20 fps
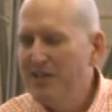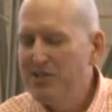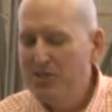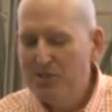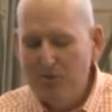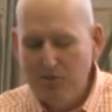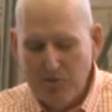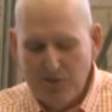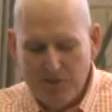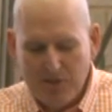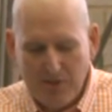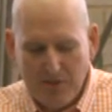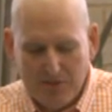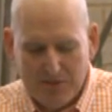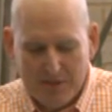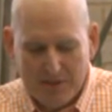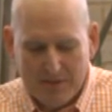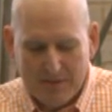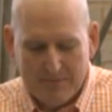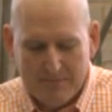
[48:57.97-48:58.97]
as a true
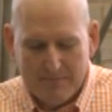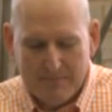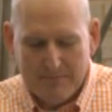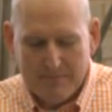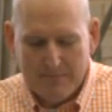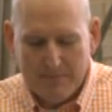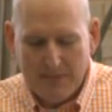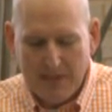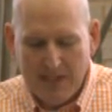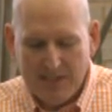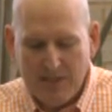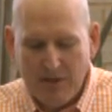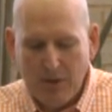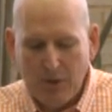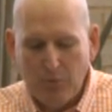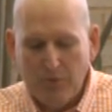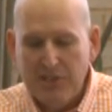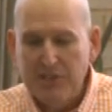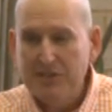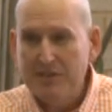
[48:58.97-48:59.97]
soldier, as I
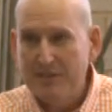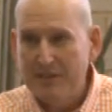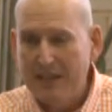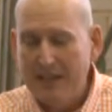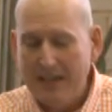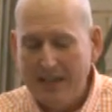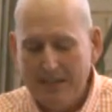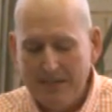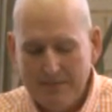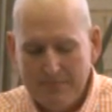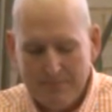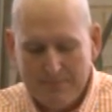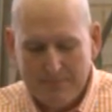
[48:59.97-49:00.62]
would wish to die."